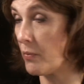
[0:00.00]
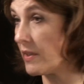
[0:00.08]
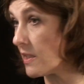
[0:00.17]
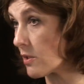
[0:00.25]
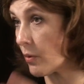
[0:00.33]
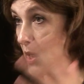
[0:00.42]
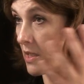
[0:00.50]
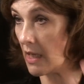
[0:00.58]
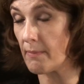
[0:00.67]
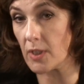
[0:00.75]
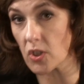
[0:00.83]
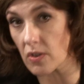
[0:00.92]
with these crazy
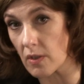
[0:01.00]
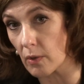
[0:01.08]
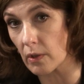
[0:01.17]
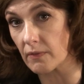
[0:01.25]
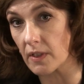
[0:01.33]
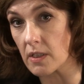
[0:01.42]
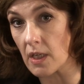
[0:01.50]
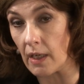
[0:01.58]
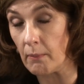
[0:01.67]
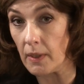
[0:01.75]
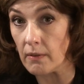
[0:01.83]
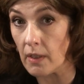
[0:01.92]
images all of the
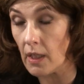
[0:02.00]
time, and